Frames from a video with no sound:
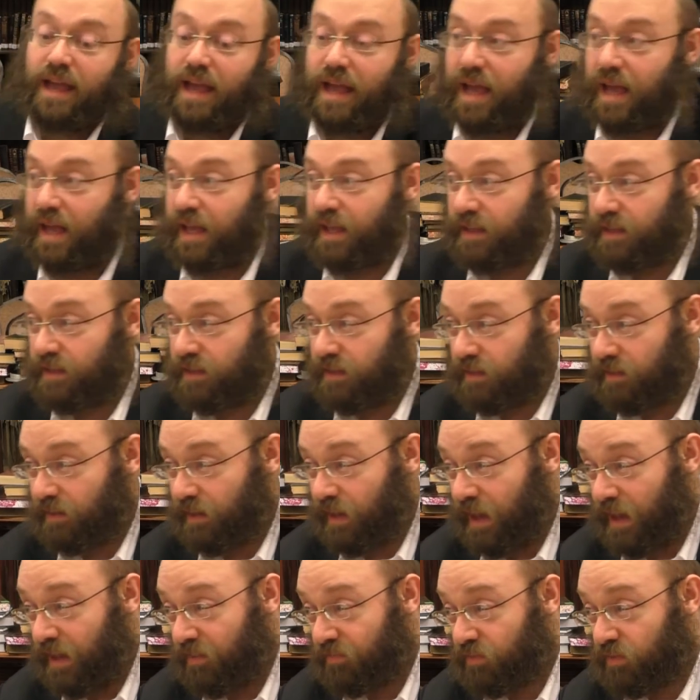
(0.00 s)
And
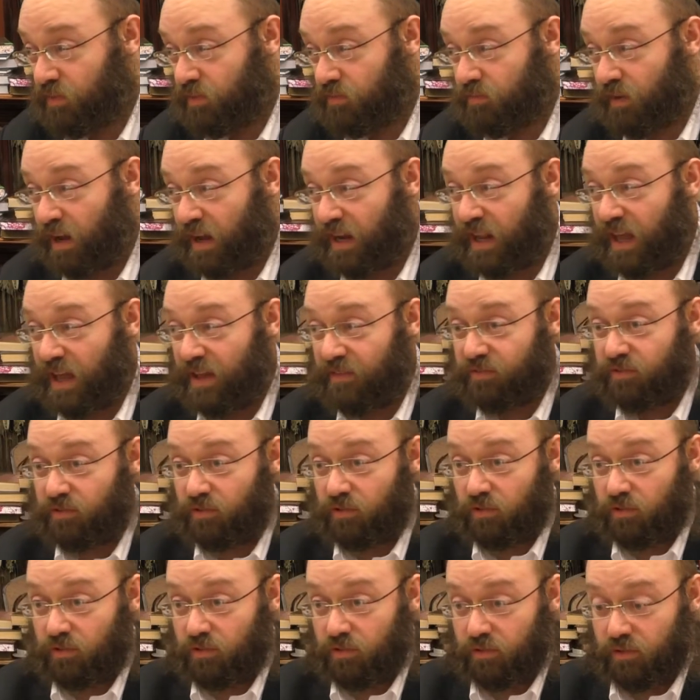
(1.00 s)
after, right
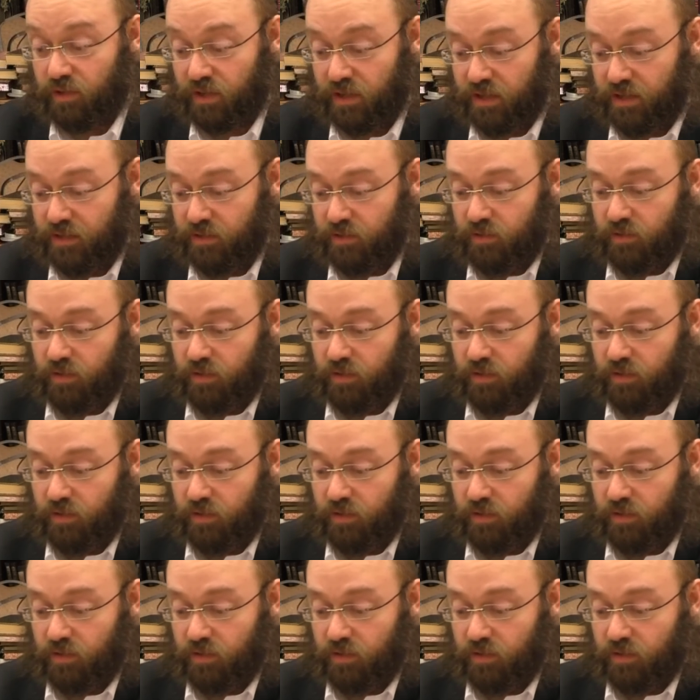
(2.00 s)
after he,